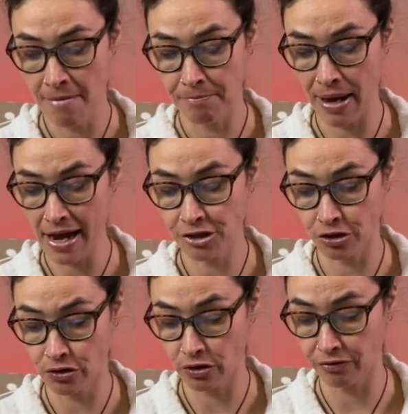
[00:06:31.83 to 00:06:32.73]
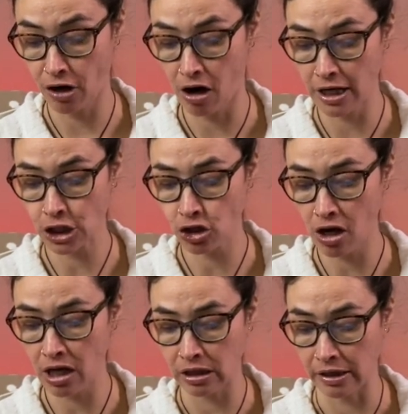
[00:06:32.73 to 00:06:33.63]
Badger served hot
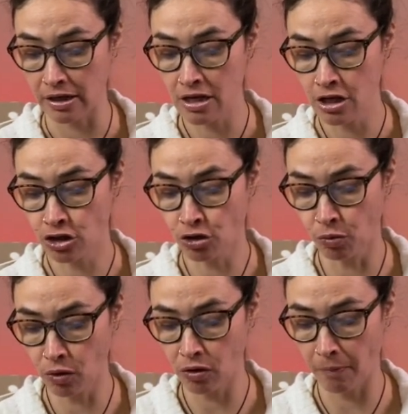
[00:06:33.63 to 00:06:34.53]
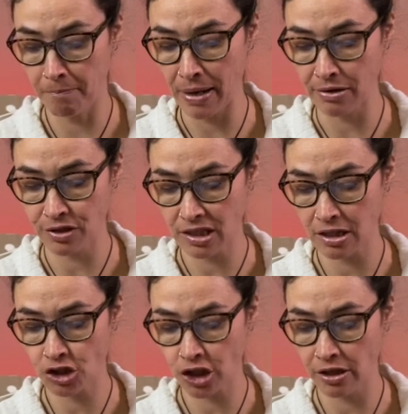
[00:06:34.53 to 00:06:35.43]
chocolate. Squirrel bounced
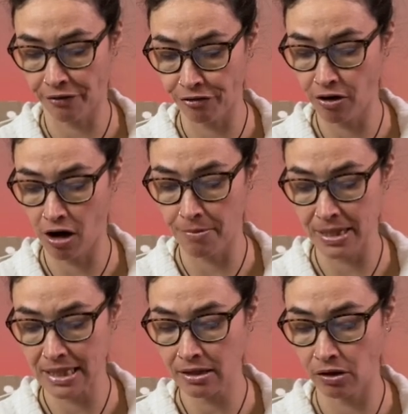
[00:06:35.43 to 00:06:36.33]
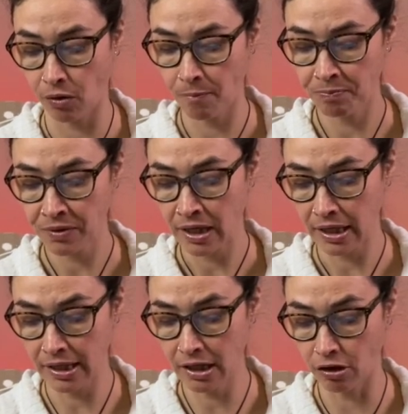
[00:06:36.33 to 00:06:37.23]
and cheered for Armadillo.
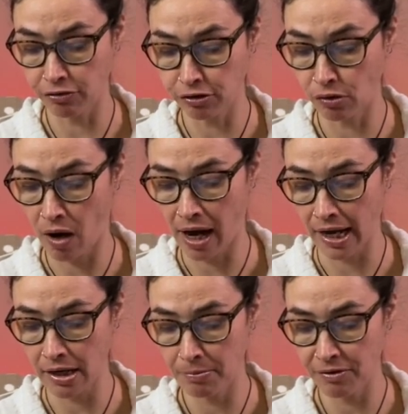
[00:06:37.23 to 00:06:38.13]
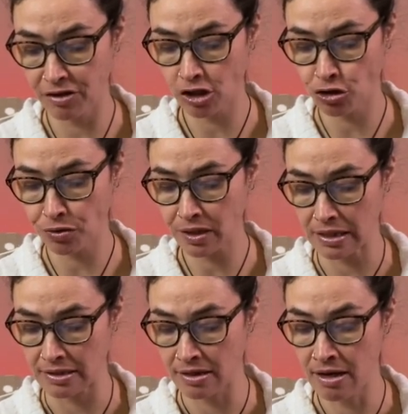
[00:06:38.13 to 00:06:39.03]
Eagle flew high above the
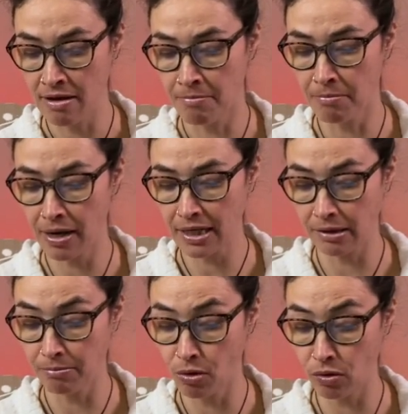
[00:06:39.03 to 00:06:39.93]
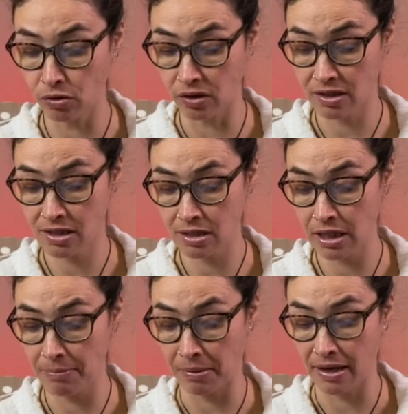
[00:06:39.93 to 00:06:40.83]
trees. Muddy Mole looked
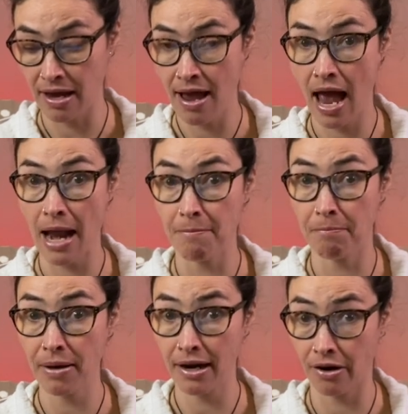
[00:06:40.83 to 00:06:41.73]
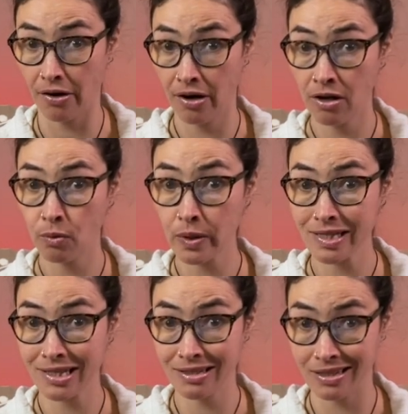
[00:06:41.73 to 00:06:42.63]
sleepy, and Bear was
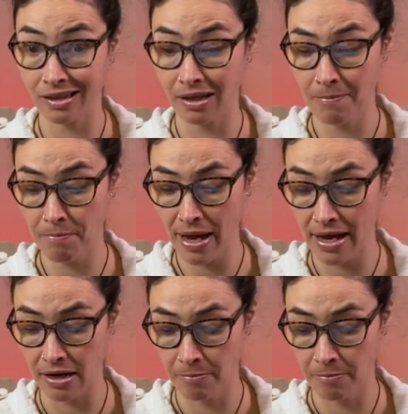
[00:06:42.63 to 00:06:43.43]
still in bed.